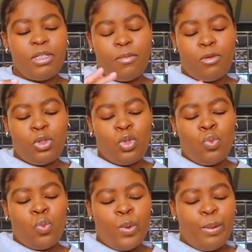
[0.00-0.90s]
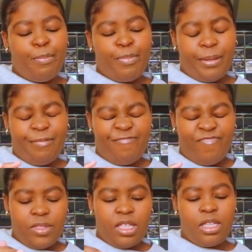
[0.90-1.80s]
supposed to whip
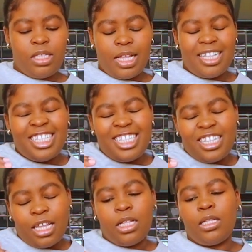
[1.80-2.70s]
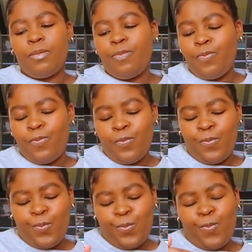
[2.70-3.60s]
these until
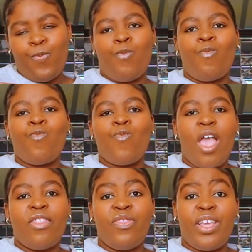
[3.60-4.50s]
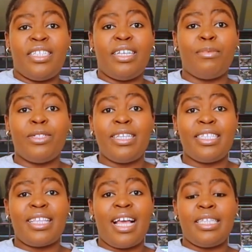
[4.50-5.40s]
they double in
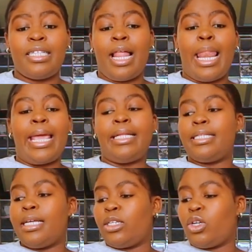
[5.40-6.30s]
size and are light and